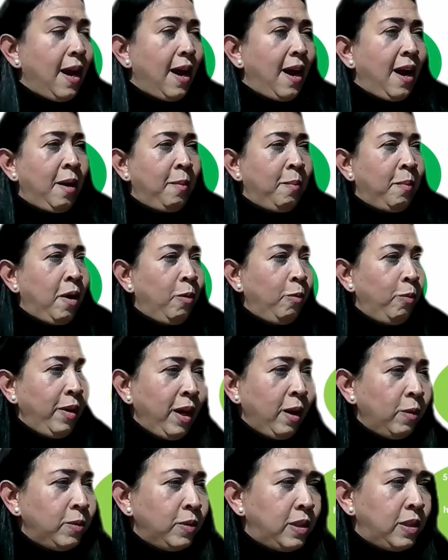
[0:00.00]

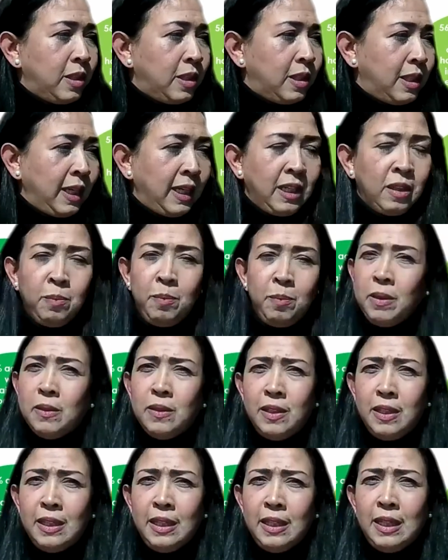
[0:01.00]
around
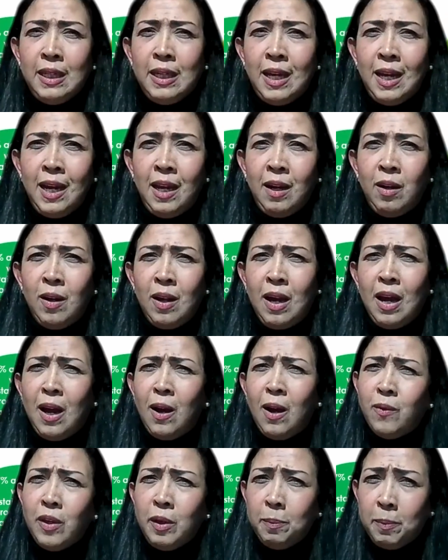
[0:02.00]
sustainability and
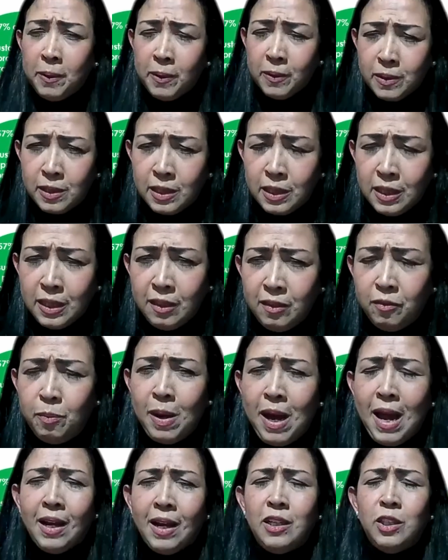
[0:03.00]
how they perceive
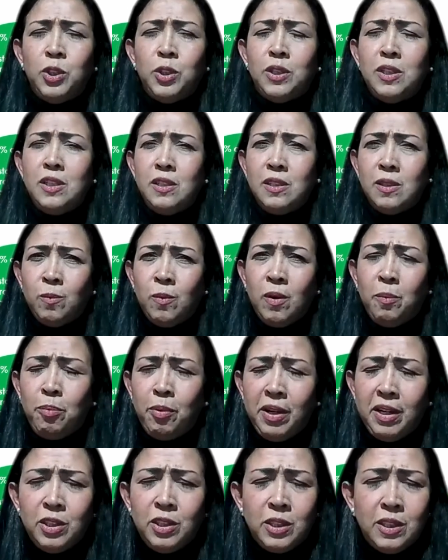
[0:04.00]
packaged goods and what
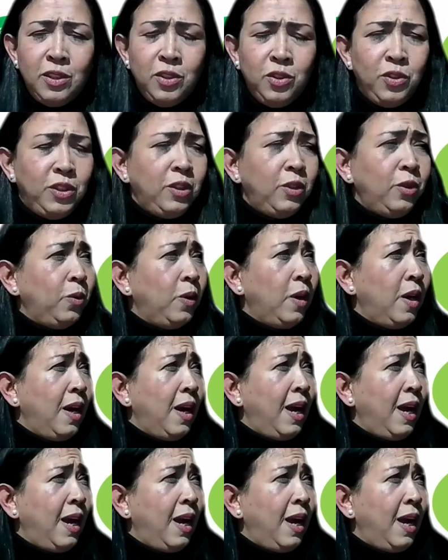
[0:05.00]
brands can do.